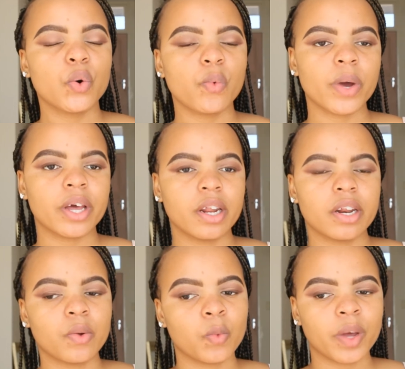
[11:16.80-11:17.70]

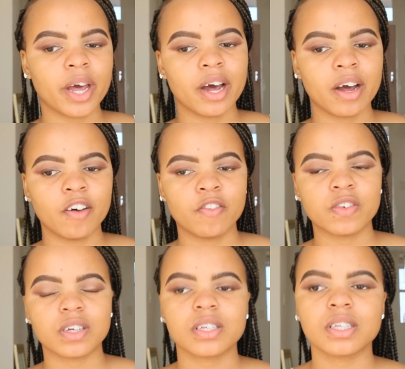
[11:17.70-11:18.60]
when we have
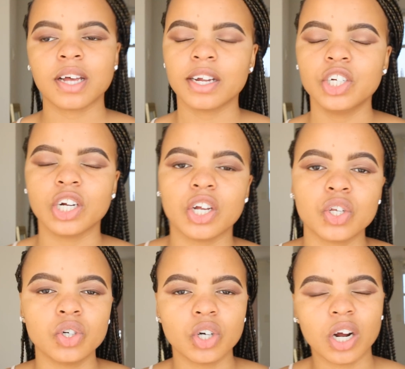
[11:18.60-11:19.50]
such a
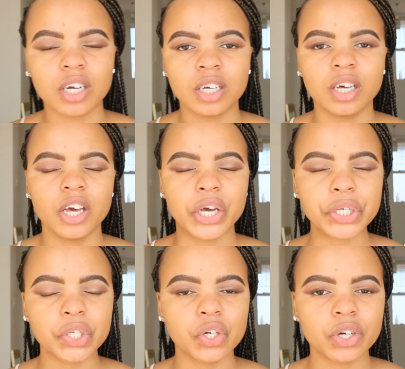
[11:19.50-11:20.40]
strong
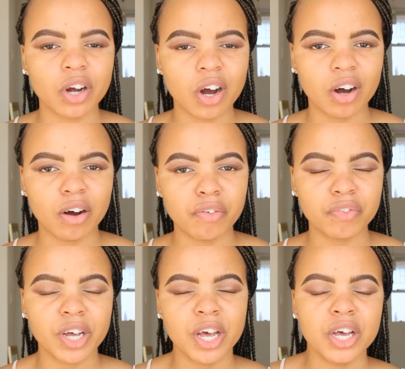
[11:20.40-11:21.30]
history of
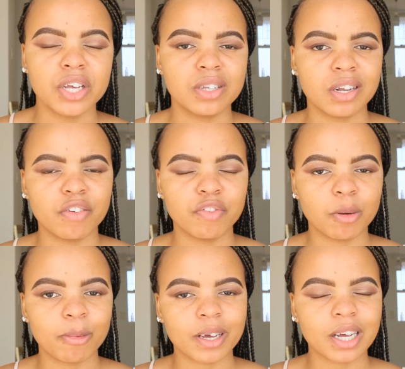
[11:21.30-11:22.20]

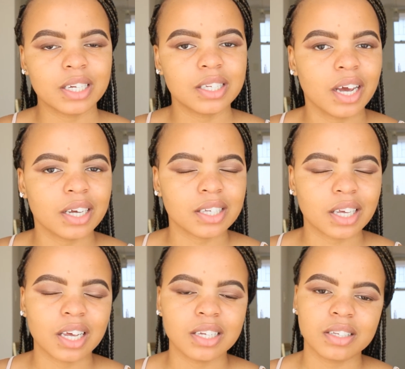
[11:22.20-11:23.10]
xenophobic attacks
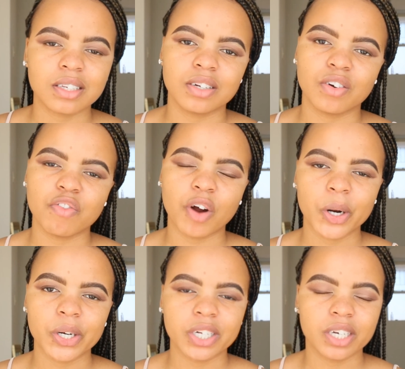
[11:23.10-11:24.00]
against
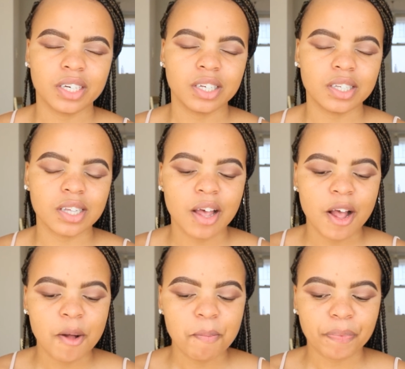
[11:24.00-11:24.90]
foreigners.
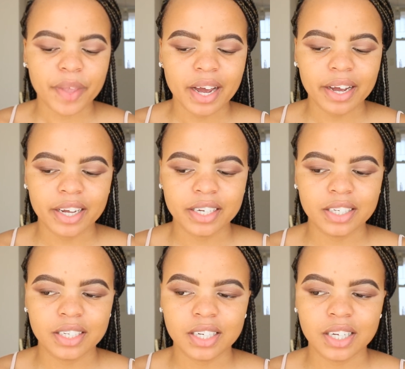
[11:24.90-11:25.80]

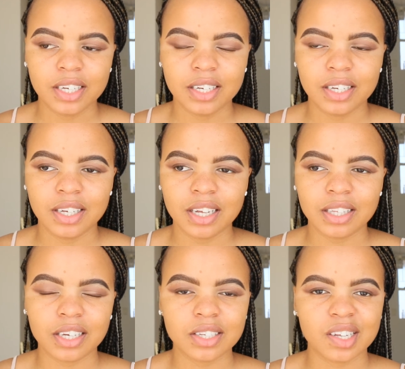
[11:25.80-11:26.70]
And I
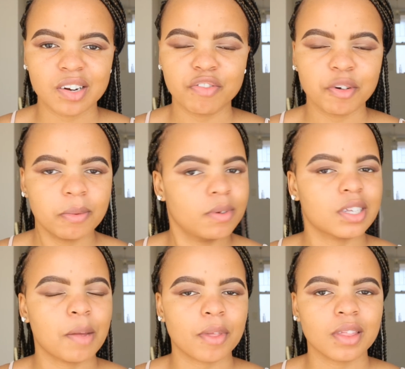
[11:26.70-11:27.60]
think xenophobia is
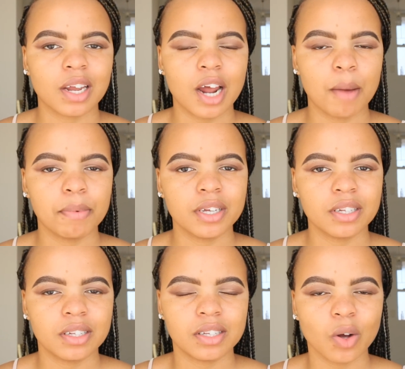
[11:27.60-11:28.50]
something that
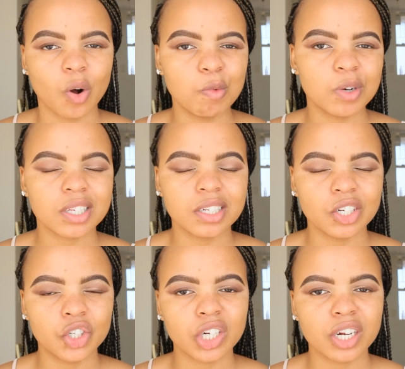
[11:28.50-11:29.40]
happens almost
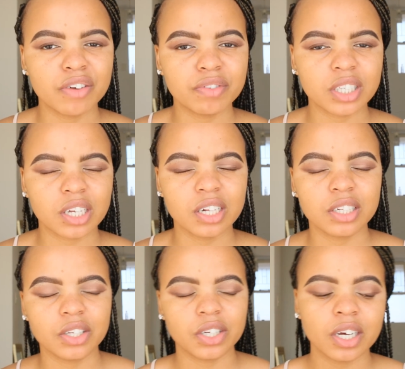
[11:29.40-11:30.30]
each and every
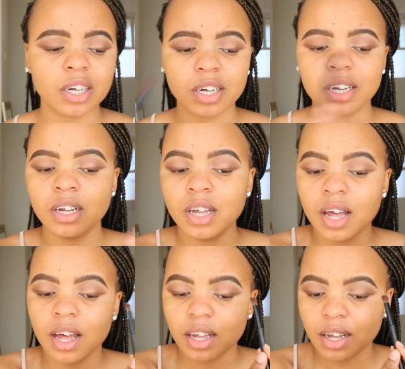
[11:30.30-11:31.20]
single year,
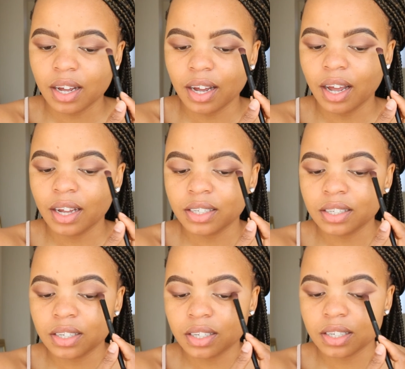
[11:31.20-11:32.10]

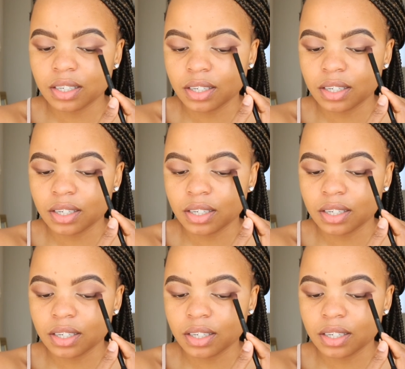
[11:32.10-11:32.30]
and